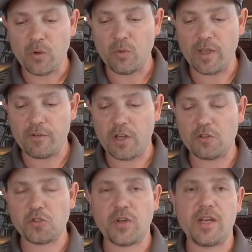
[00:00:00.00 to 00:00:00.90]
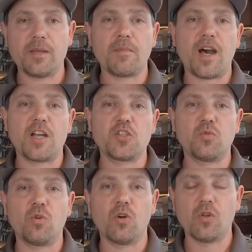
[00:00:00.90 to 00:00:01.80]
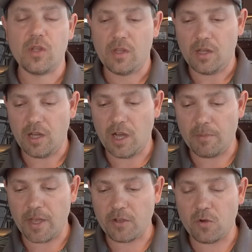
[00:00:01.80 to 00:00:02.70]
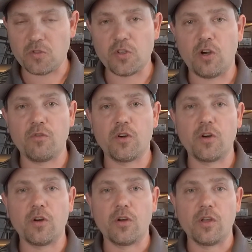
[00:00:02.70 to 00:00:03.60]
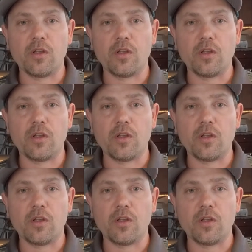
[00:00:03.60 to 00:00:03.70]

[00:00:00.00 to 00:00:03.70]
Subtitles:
We have another training module that goes over